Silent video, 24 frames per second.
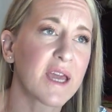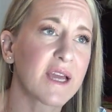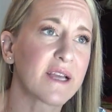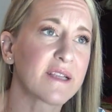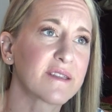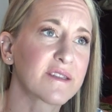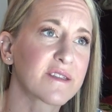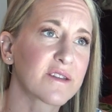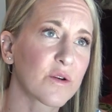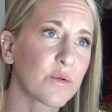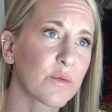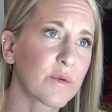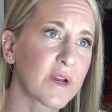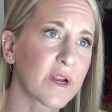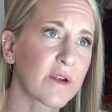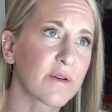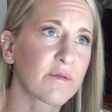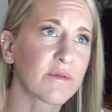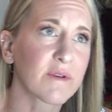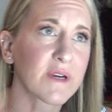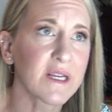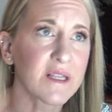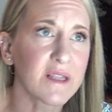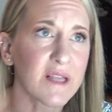And so when I
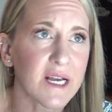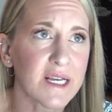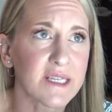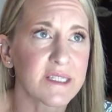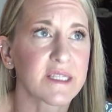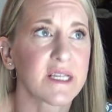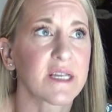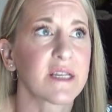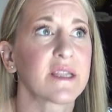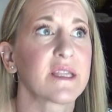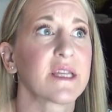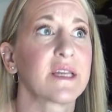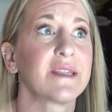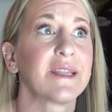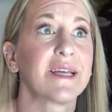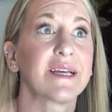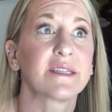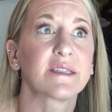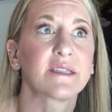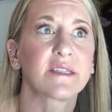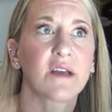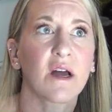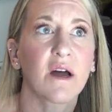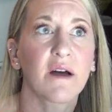realized that, then
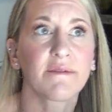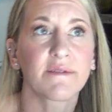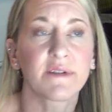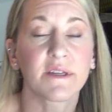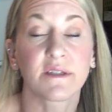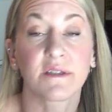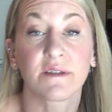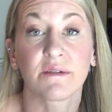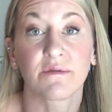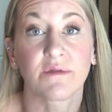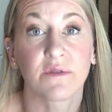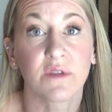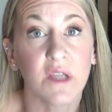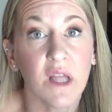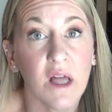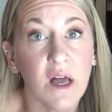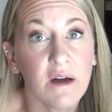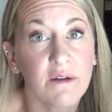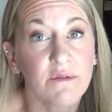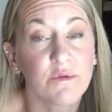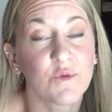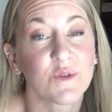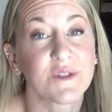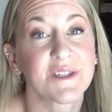that softness of
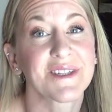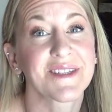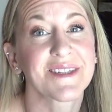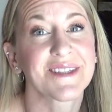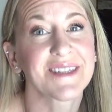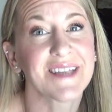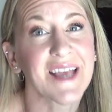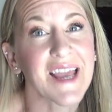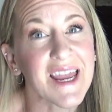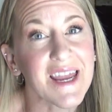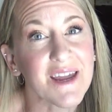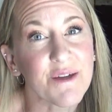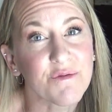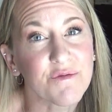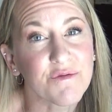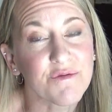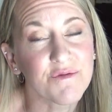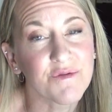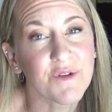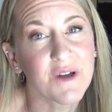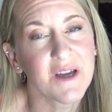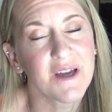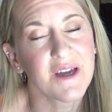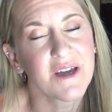love was
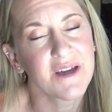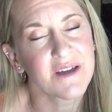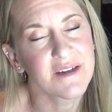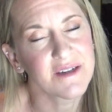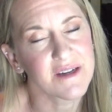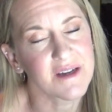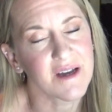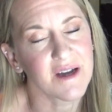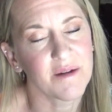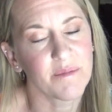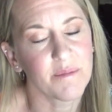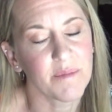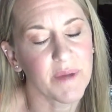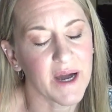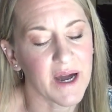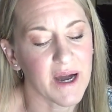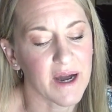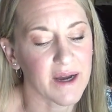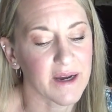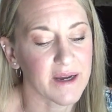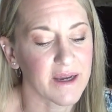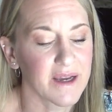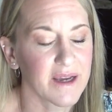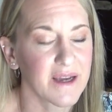safe to come
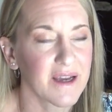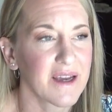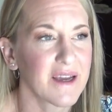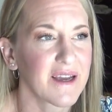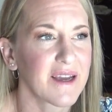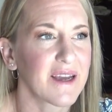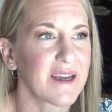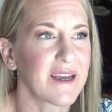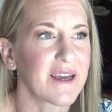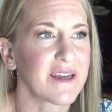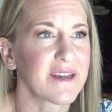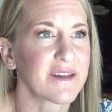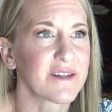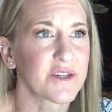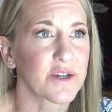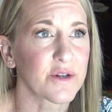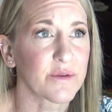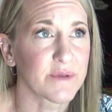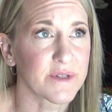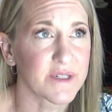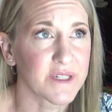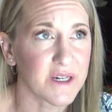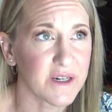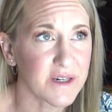back and
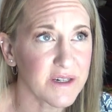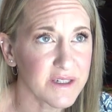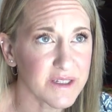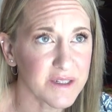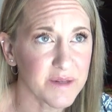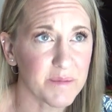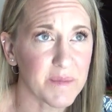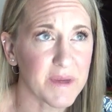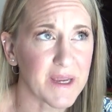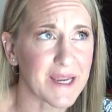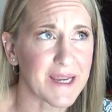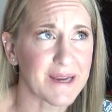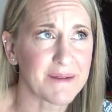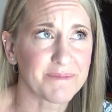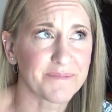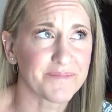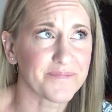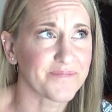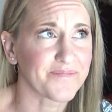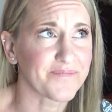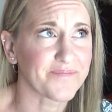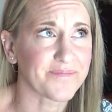to return to me,